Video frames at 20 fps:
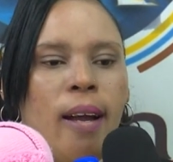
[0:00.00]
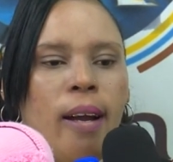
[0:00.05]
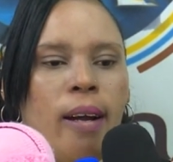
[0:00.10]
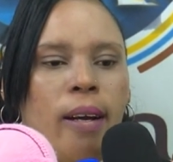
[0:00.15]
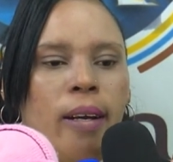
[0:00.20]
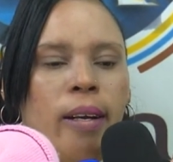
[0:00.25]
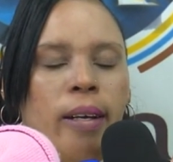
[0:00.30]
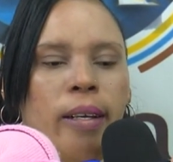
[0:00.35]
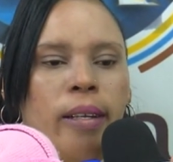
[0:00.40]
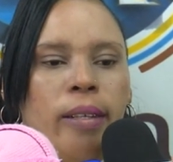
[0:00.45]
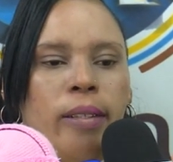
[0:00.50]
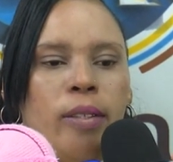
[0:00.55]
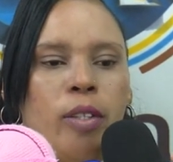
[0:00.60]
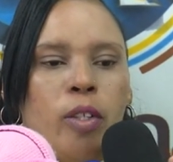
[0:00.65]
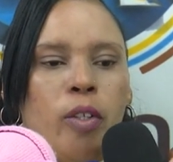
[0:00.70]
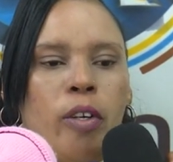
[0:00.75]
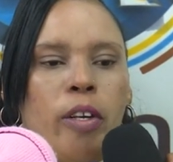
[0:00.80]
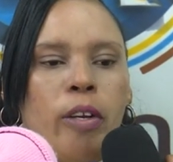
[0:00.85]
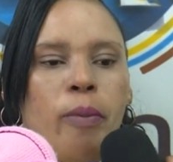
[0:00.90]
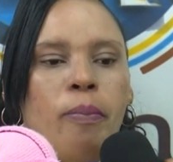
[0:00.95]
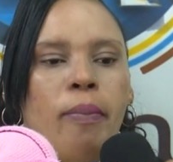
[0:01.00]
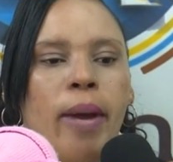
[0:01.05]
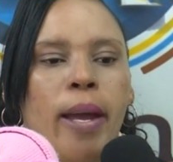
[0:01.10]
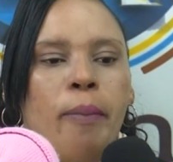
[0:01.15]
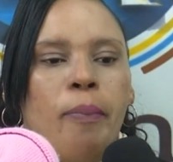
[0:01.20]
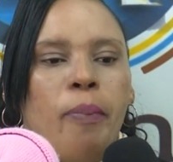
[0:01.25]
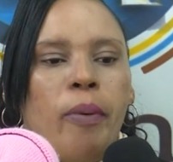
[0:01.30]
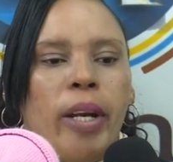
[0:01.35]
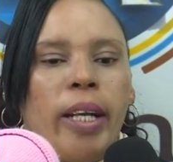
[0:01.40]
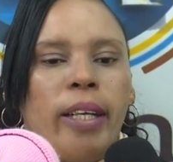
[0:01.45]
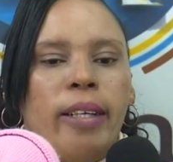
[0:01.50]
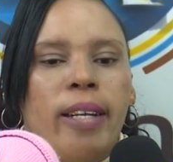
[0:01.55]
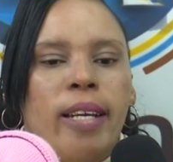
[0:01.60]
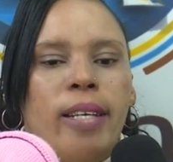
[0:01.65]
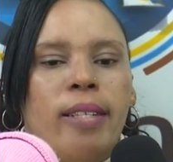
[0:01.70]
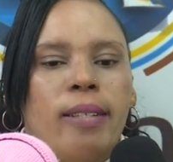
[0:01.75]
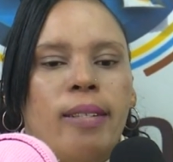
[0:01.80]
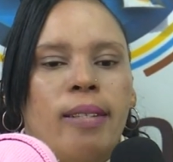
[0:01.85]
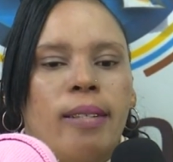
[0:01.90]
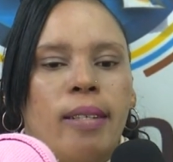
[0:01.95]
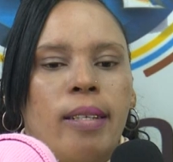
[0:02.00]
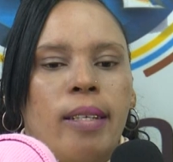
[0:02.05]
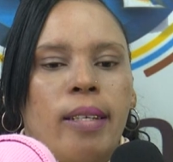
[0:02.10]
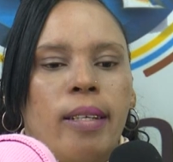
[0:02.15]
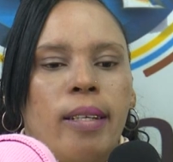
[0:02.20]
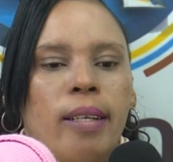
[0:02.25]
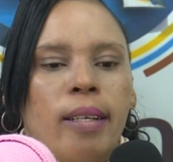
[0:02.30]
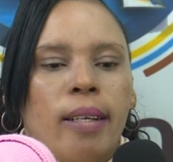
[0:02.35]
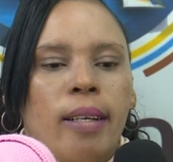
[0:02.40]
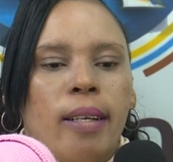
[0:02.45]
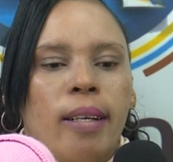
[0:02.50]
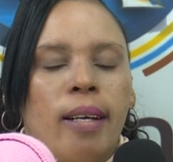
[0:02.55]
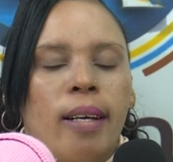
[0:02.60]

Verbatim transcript: uh, during my pregnancy,